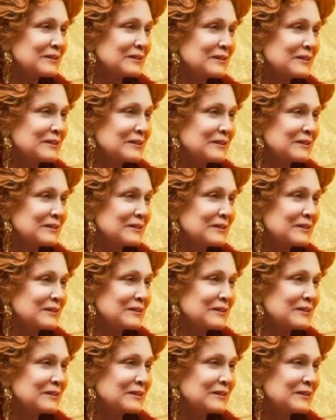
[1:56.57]

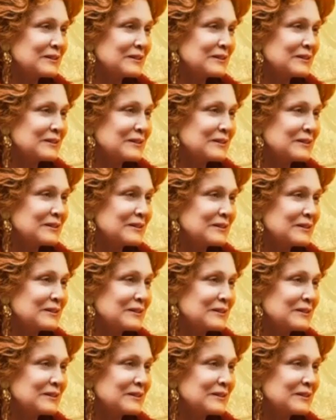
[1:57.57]

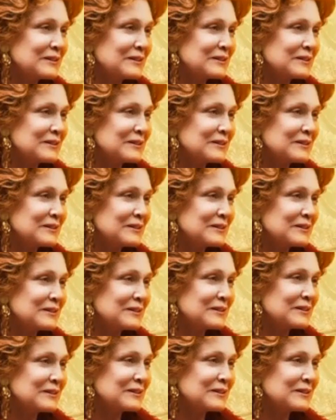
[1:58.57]
(not speaking)